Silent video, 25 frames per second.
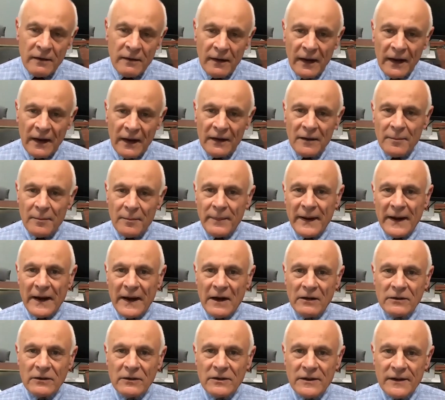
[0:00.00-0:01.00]
And
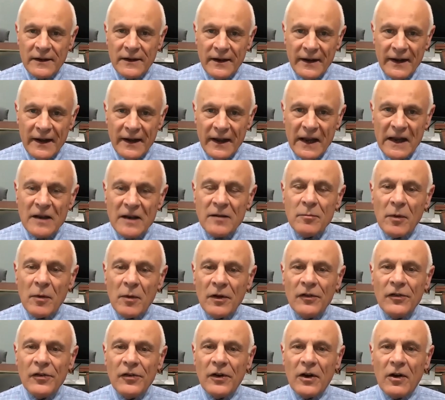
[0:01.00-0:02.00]
about 8
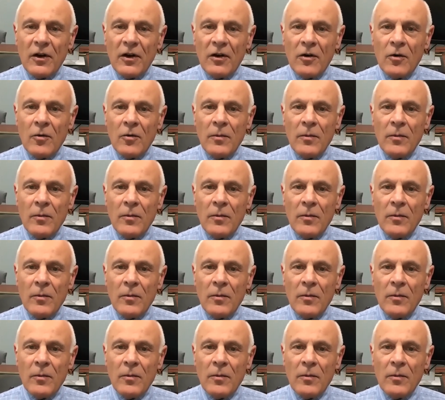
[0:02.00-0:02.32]
months ago,